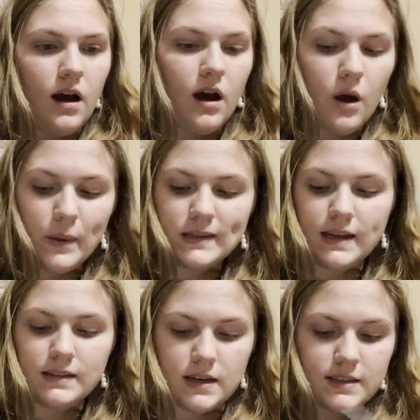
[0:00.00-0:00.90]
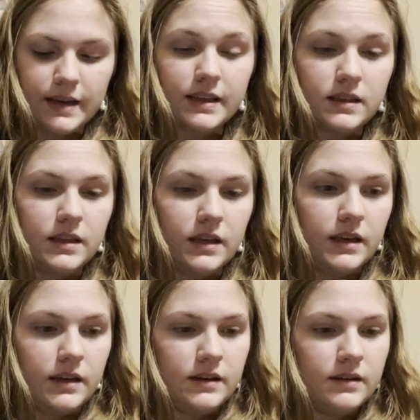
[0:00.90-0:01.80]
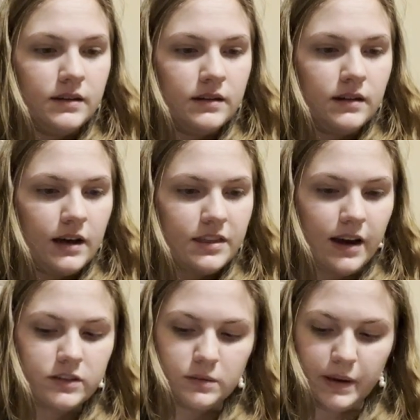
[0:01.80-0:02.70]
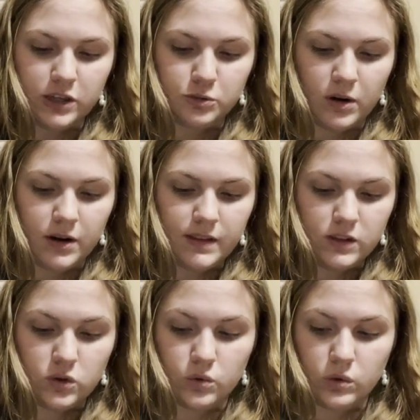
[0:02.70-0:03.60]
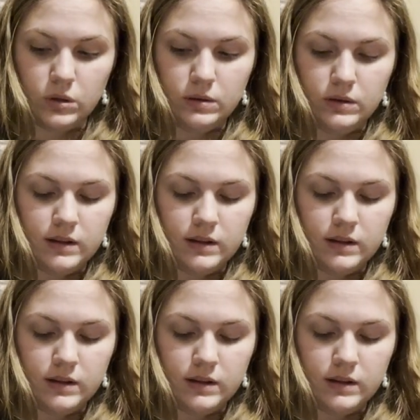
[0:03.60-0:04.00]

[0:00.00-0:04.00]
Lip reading: Oh, it does hit the 1,000-page mark. That's cool.